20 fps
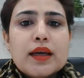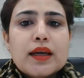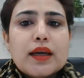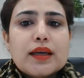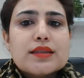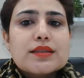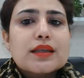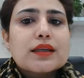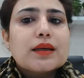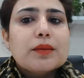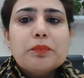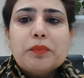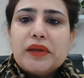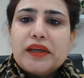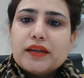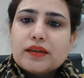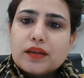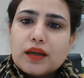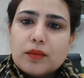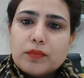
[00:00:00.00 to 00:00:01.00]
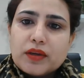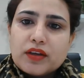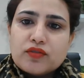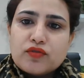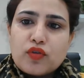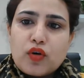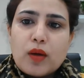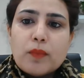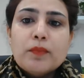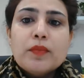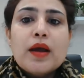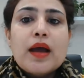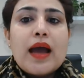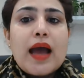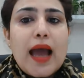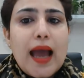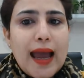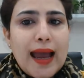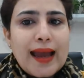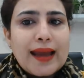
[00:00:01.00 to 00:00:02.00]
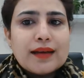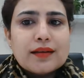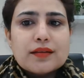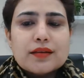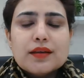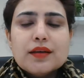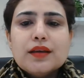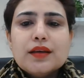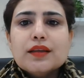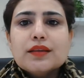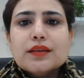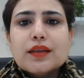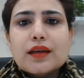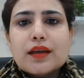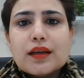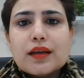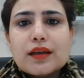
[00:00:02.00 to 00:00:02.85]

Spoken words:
is the complaint coming from, and the